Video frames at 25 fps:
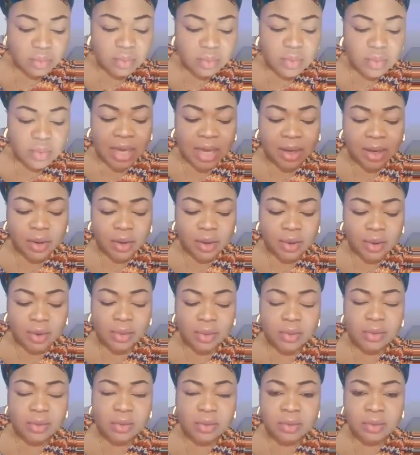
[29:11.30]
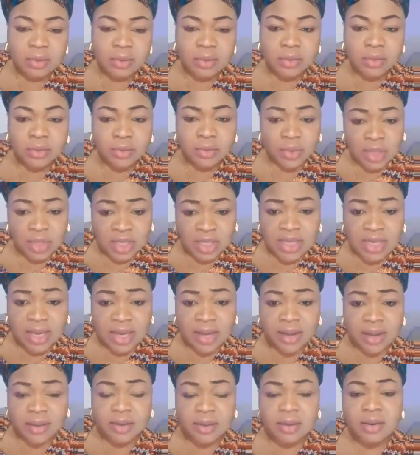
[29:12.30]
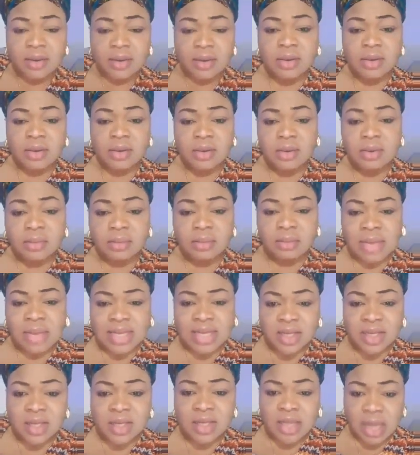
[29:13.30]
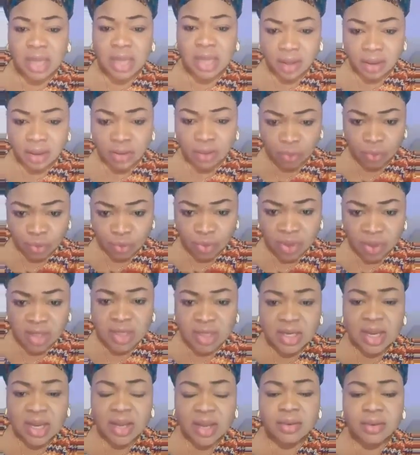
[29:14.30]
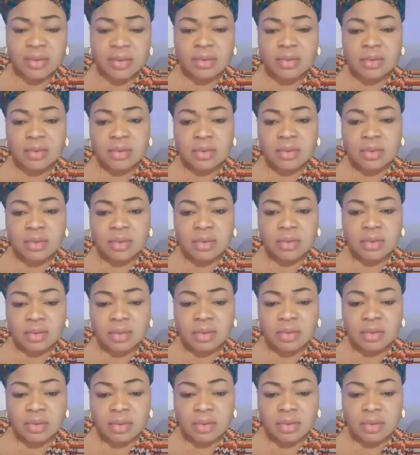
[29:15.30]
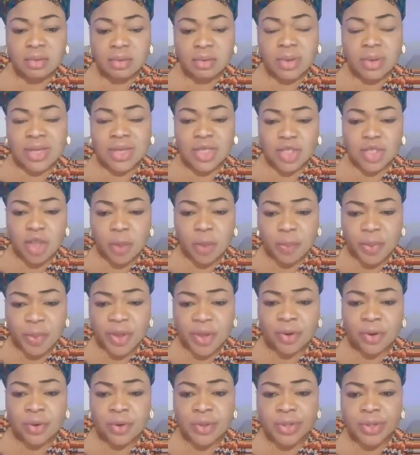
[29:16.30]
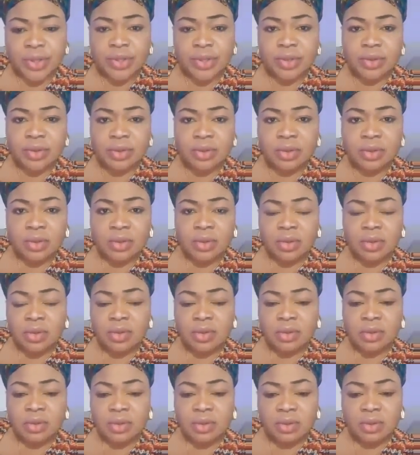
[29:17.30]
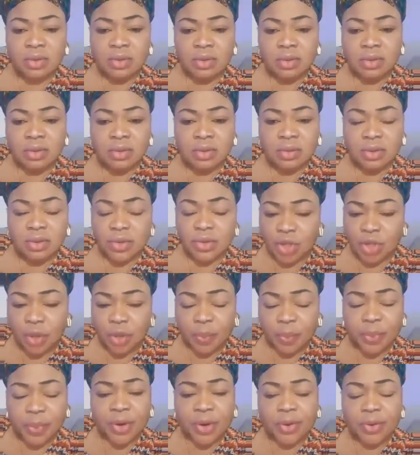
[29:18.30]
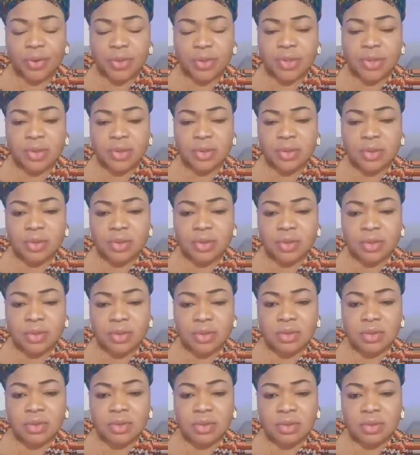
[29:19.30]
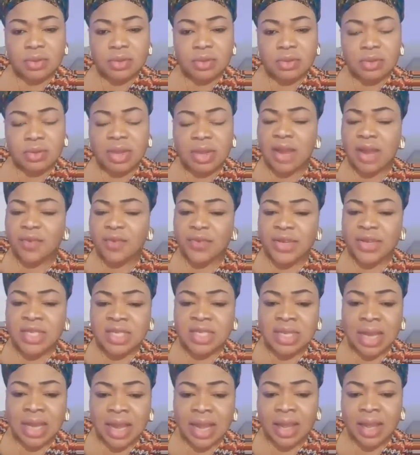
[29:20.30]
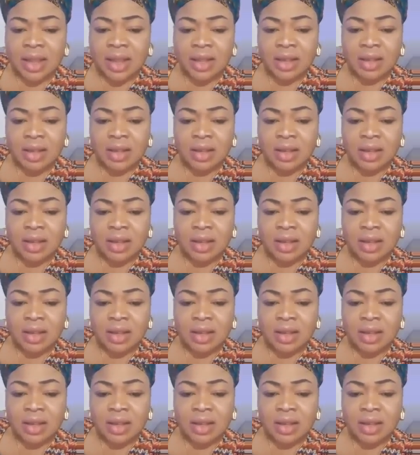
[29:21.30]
Hello. Uni day. My sister. Uni day. Stop parents. Stop parents. Every time.